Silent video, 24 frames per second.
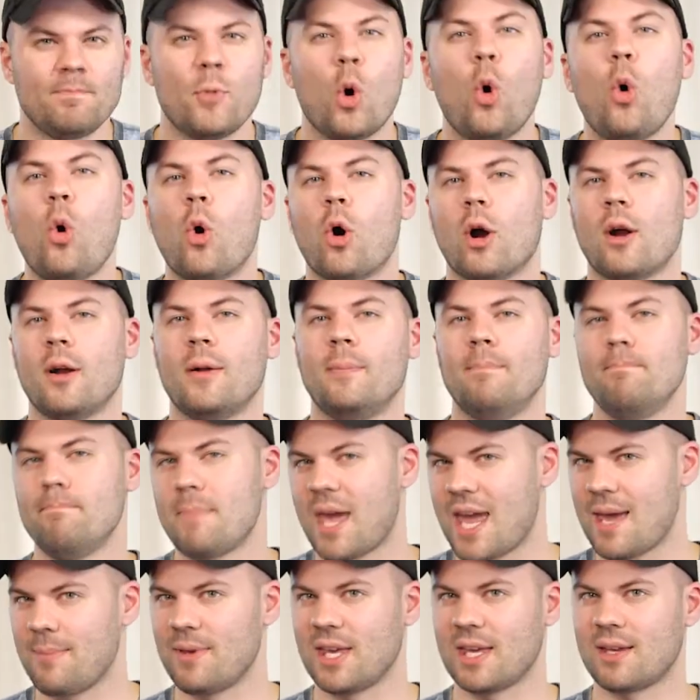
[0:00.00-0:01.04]
Or
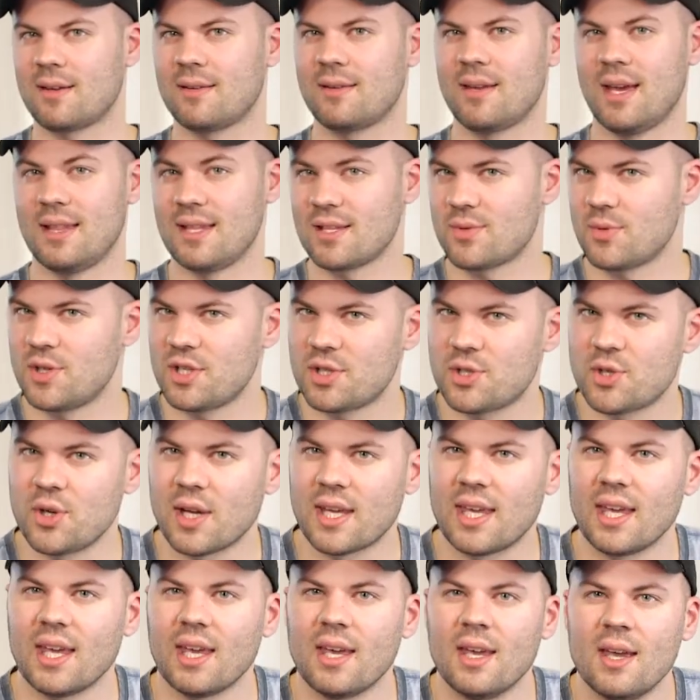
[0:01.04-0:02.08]
maybe, and this one is
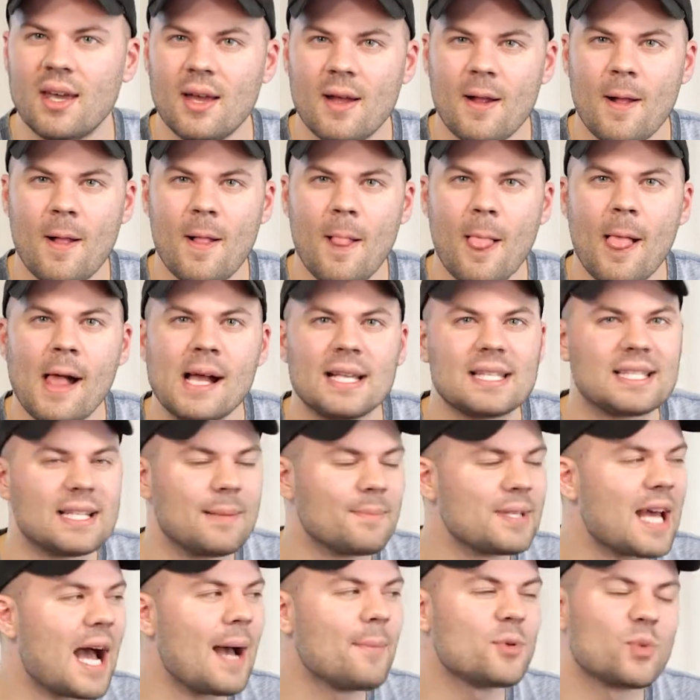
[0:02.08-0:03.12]
tricky,
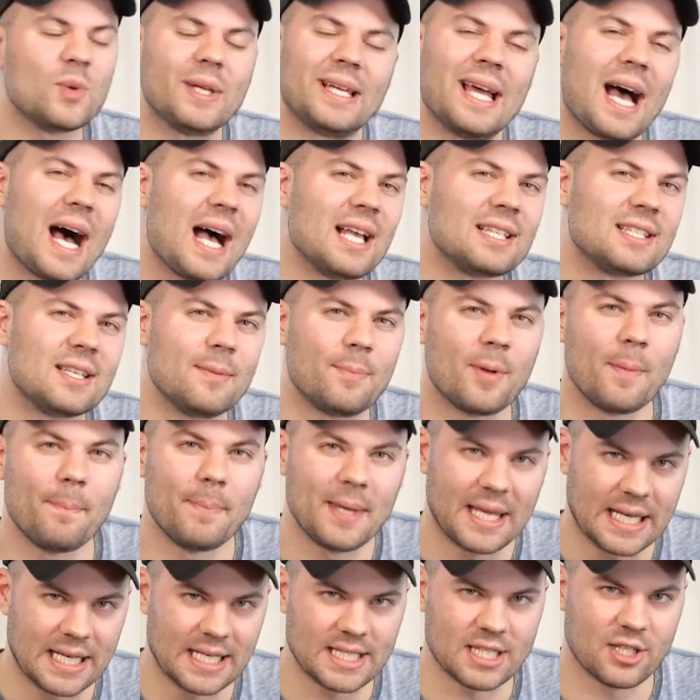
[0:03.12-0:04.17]
sometimes we gossip
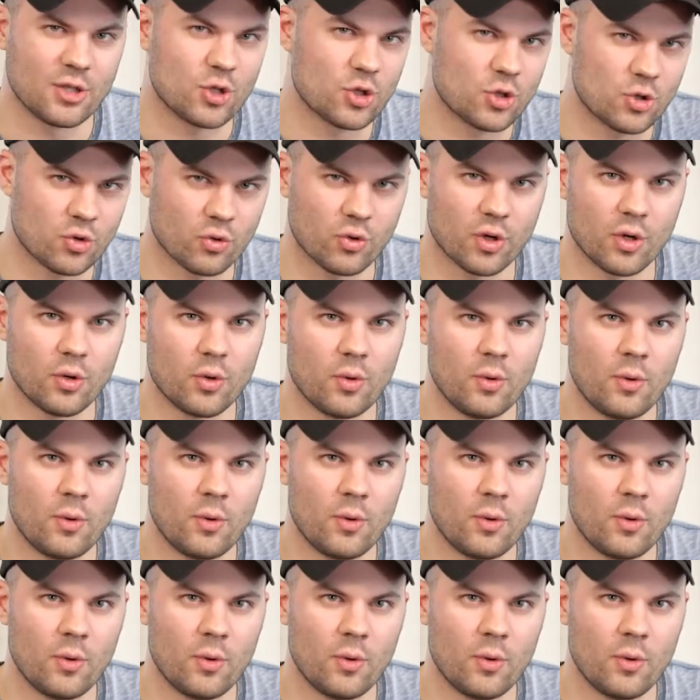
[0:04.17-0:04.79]
because it's true.